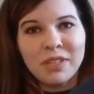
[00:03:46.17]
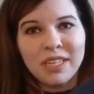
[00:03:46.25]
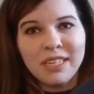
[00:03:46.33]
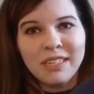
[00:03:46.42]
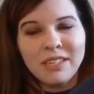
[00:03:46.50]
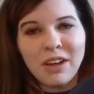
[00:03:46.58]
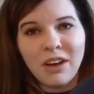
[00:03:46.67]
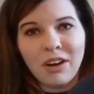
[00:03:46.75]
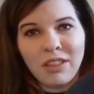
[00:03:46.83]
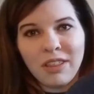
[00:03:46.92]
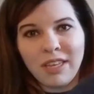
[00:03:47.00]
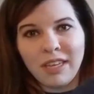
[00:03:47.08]
So these
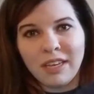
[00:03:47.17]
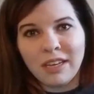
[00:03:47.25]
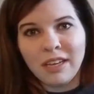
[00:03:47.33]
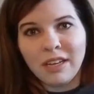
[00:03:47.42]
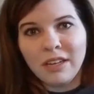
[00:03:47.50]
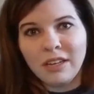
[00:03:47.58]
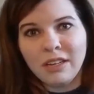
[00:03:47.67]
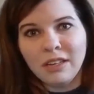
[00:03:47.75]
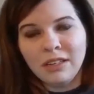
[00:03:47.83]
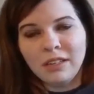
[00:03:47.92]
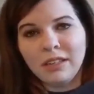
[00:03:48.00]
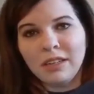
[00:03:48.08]
are the,
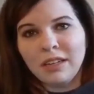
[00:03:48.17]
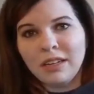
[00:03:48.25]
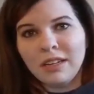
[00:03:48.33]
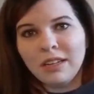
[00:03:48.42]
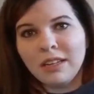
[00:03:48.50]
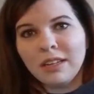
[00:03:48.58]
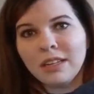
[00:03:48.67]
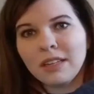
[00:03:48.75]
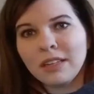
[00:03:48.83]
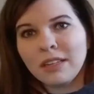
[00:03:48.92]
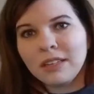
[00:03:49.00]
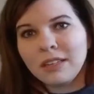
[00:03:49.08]

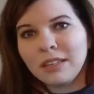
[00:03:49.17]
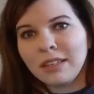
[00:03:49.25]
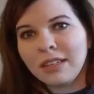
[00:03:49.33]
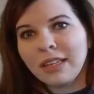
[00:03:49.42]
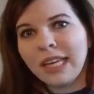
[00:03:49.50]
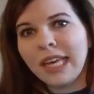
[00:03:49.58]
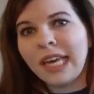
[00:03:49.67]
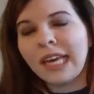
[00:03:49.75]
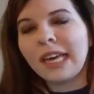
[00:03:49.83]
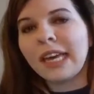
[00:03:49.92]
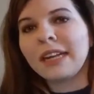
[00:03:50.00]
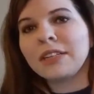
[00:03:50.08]
uh, I
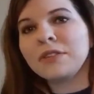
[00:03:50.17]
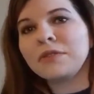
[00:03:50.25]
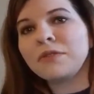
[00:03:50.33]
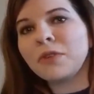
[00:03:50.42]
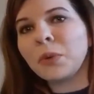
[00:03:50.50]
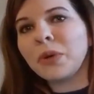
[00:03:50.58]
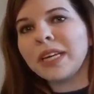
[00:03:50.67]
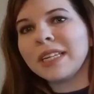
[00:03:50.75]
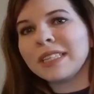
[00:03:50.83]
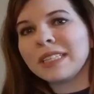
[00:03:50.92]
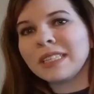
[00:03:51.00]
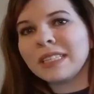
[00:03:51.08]
can't get it to
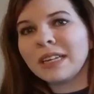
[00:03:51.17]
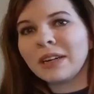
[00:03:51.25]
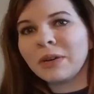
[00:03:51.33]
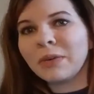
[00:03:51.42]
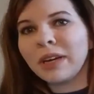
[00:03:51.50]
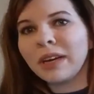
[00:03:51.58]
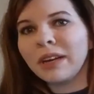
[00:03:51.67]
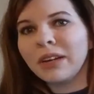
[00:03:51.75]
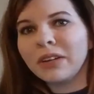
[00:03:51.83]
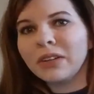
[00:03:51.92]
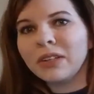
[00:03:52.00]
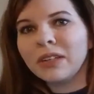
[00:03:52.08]
focus, here we
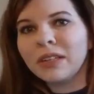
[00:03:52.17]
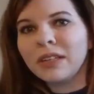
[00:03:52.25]
go.